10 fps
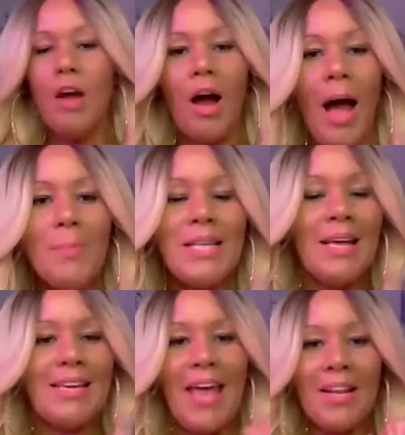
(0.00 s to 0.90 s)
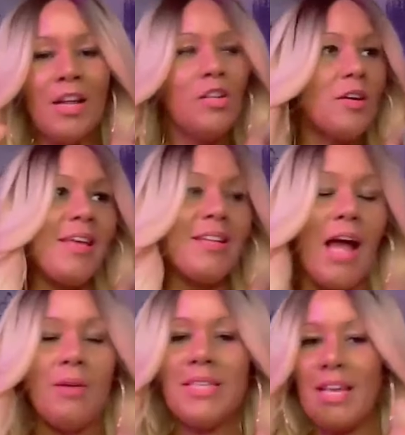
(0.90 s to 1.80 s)
Y'all, I was
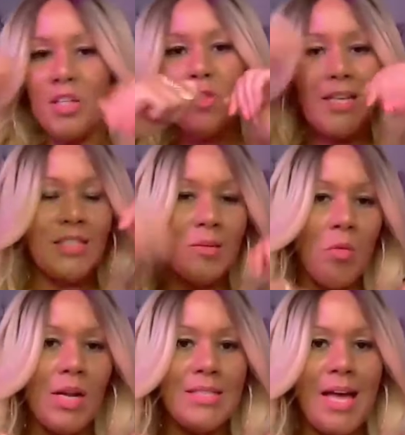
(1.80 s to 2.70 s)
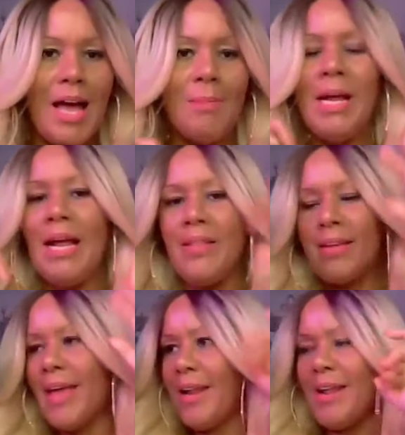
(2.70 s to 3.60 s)
getting dressed in the morning time and
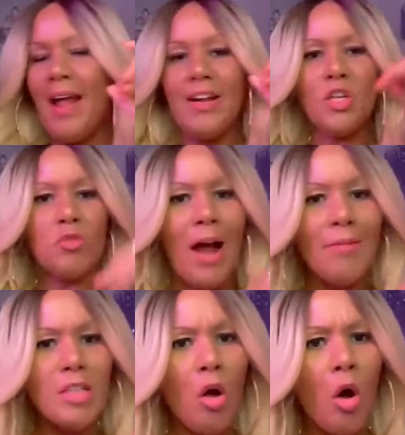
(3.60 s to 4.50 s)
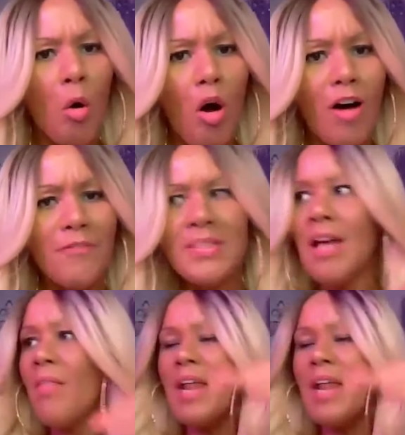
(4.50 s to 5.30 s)
then I had to drive to the whole office.